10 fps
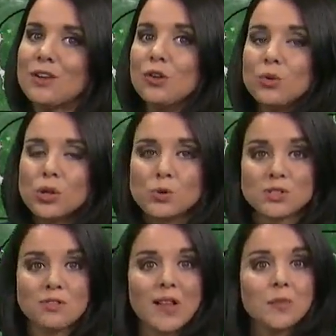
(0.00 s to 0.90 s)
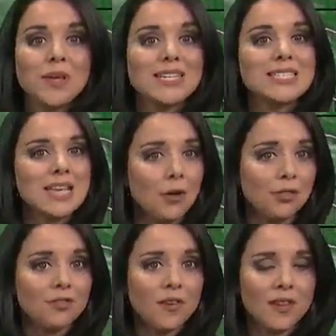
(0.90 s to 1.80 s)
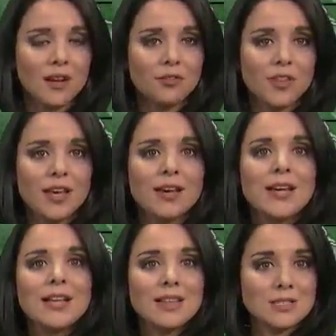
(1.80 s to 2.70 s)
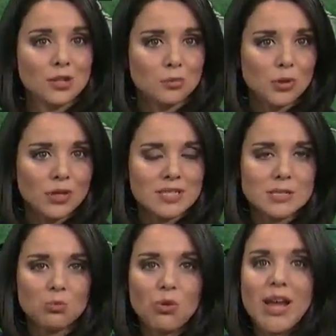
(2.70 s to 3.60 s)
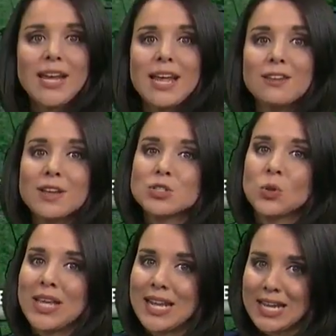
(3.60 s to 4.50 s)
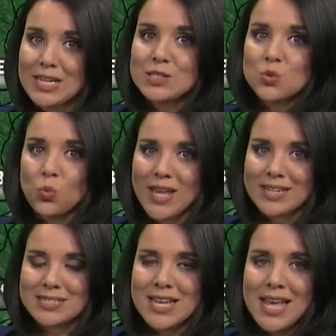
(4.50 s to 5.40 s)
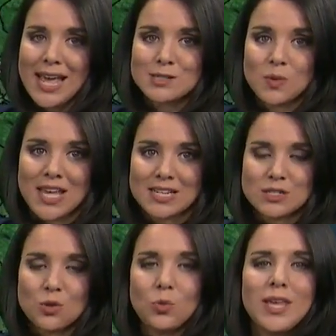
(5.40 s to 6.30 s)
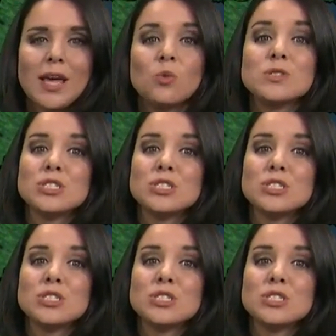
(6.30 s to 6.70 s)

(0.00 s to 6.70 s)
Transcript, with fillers: A new low developing south of Philadelphia that's going to pull in some rain and eventually an east wind as we get into the weekend,